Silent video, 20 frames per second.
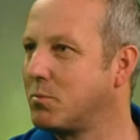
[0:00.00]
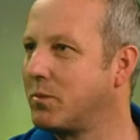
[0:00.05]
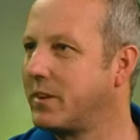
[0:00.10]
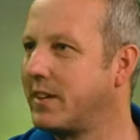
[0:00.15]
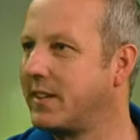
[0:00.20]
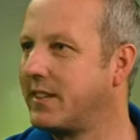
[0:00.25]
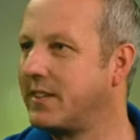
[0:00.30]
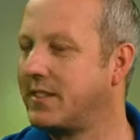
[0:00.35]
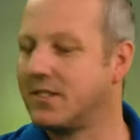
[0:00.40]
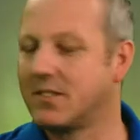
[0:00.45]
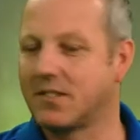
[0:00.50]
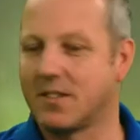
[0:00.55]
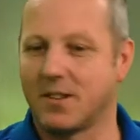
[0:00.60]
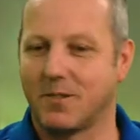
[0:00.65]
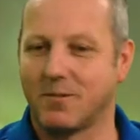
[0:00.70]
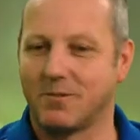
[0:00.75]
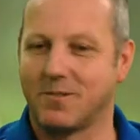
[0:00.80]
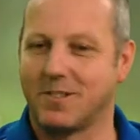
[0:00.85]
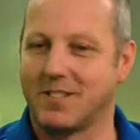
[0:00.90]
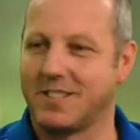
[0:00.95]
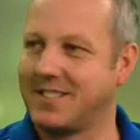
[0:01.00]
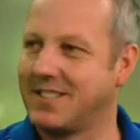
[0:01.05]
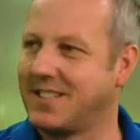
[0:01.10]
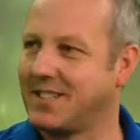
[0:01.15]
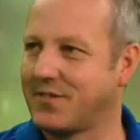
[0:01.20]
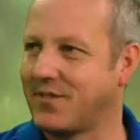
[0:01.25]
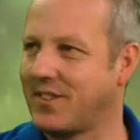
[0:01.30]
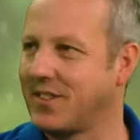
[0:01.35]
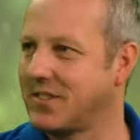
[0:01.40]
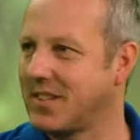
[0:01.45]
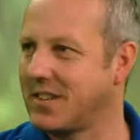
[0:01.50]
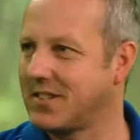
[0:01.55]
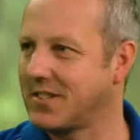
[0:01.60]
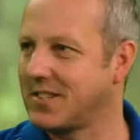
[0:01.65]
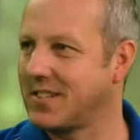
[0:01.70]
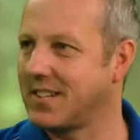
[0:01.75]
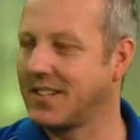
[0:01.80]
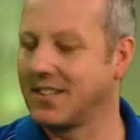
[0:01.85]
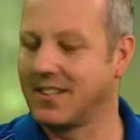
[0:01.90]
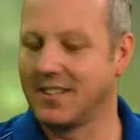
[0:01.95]
winning, so that's
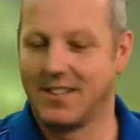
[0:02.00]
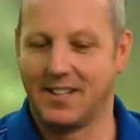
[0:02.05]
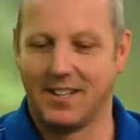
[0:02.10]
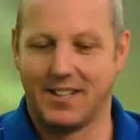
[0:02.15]
fantastic.